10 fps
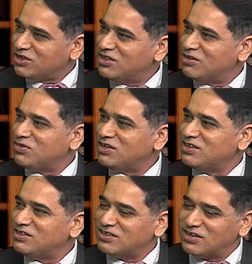their
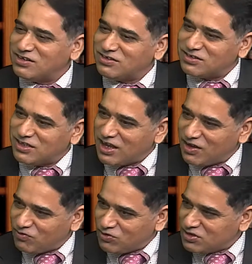petitions, they
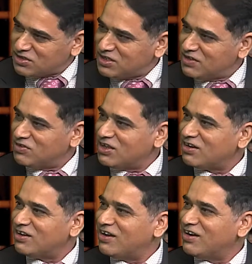have to receive their
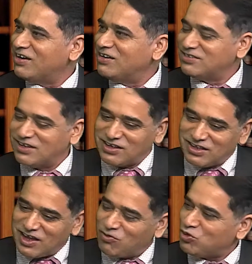clients, and they
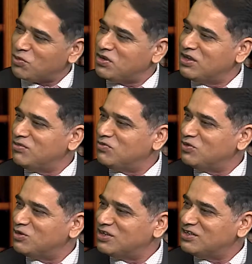have to appear
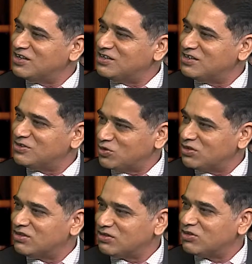before the judges. So
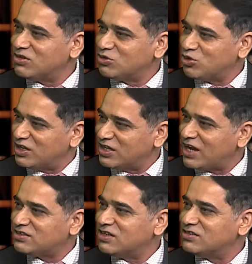in
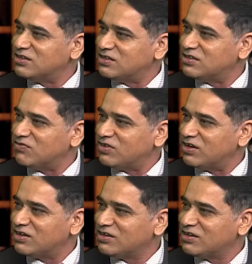that sense, it is different.